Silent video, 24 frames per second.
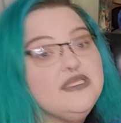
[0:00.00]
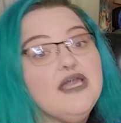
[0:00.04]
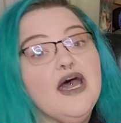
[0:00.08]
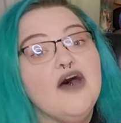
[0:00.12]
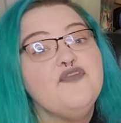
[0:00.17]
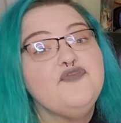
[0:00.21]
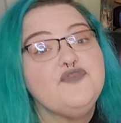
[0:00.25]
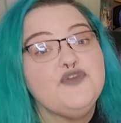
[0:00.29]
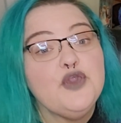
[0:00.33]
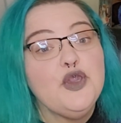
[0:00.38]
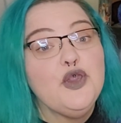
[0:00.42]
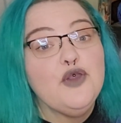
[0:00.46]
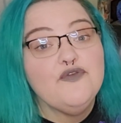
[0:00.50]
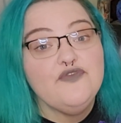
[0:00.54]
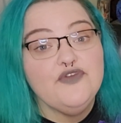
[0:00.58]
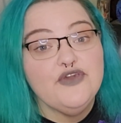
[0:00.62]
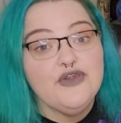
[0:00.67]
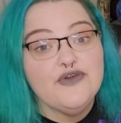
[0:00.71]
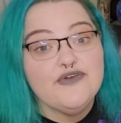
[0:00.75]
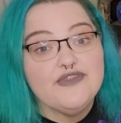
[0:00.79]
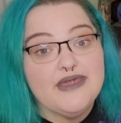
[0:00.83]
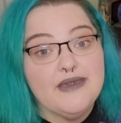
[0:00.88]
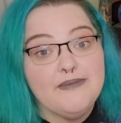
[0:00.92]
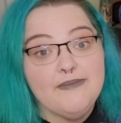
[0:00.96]
a few of
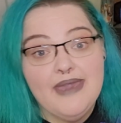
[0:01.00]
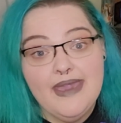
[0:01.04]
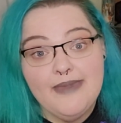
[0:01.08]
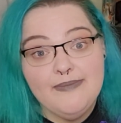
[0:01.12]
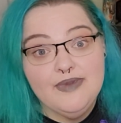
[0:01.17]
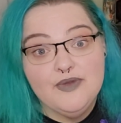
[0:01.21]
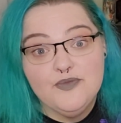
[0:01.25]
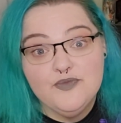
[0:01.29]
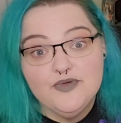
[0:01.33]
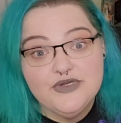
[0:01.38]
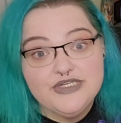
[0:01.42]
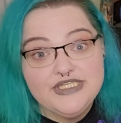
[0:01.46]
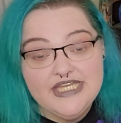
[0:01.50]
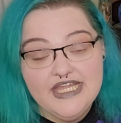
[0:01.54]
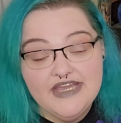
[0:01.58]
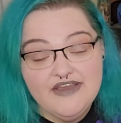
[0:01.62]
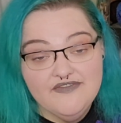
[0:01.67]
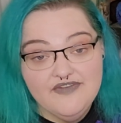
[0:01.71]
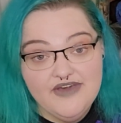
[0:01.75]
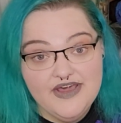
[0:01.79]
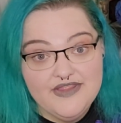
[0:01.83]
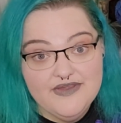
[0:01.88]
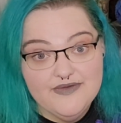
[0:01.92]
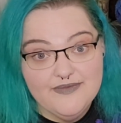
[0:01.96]
you that maybe wouldn't
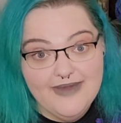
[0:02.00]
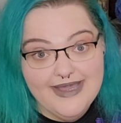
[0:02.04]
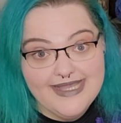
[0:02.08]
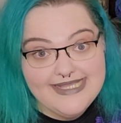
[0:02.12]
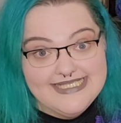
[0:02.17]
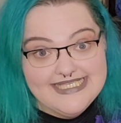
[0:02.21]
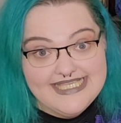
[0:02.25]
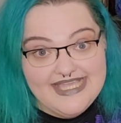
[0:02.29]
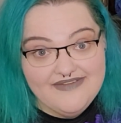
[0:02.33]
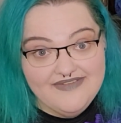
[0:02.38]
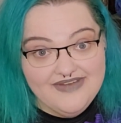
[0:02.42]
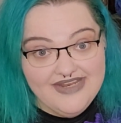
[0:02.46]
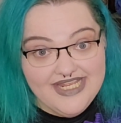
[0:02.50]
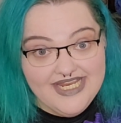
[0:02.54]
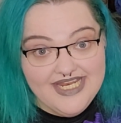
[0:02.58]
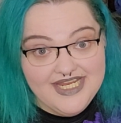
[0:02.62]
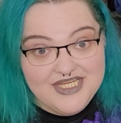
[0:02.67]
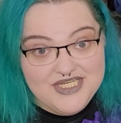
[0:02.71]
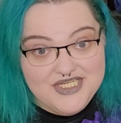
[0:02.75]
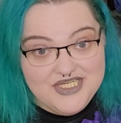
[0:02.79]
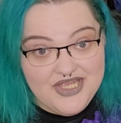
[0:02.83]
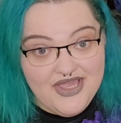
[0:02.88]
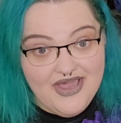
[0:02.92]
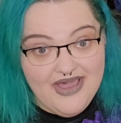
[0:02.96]
have otherwise given it
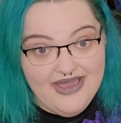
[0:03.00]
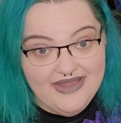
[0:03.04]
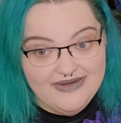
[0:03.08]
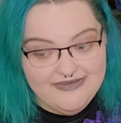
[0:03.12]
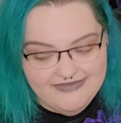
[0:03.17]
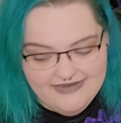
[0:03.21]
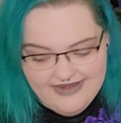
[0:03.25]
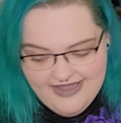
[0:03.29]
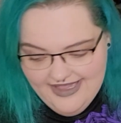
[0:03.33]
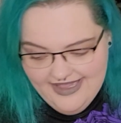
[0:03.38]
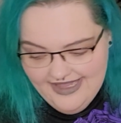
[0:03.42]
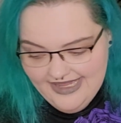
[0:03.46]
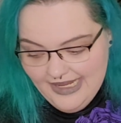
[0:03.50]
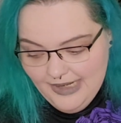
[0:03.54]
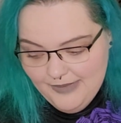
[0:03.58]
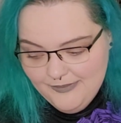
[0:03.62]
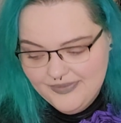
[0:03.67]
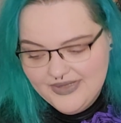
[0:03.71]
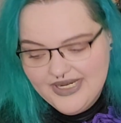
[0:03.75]
a shot, right?